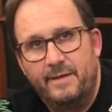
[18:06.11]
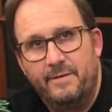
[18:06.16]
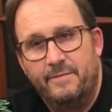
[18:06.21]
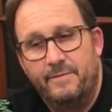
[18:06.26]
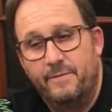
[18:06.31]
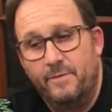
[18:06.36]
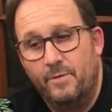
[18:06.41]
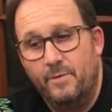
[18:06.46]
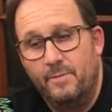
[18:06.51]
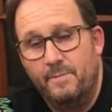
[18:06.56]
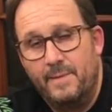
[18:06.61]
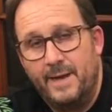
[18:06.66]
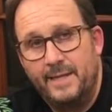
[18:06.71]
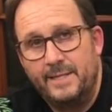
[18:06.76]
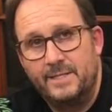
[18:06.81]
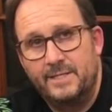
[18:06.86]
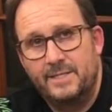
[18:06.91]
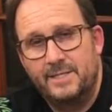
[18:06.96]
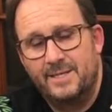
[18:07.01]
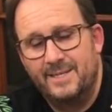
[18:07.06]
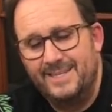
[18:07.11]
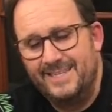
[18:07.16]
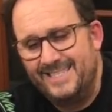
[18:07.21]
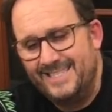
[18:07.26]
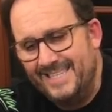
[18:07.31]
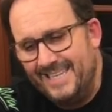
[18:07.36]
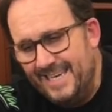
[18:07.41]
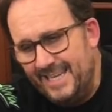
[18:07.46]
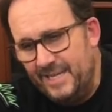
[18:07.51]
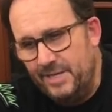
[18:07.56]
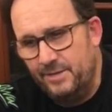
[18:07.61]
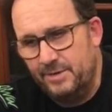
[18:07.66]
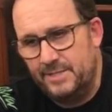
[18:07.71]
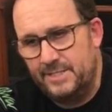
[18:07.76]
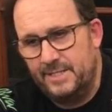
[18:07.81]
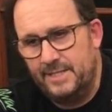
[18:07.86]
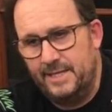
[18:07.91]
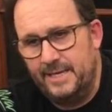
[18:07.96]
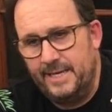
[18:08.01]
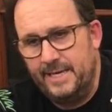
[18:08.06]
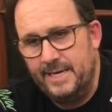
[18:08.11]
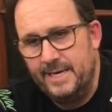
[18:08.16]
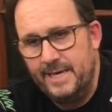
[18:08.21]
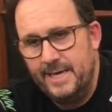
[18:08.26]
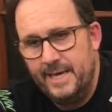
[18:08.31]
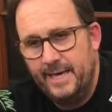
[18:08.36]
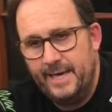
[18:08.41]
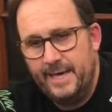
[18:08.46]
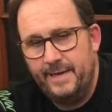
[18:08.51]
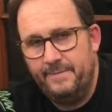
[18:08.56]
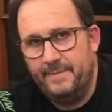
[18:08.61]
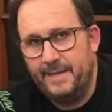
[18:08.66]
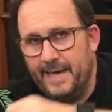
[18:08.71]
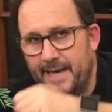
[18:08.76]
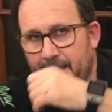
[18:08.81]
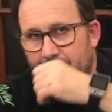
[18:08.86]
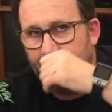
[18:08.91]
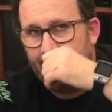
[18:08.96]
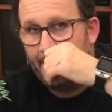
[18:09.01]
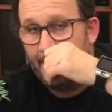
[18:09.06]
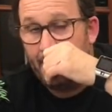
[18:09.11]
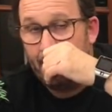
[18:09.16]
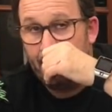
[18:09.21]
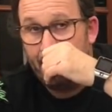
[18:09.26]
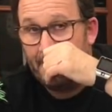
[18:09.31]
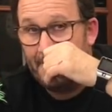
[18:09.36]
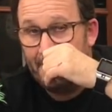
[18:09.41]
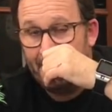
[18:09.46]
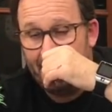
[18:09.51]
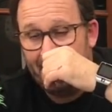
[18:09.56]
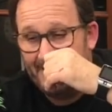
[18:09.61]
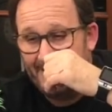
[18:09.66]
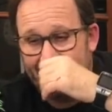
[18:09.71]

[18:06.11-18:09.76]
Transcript: or 4 months continuously, and they are, I rode it.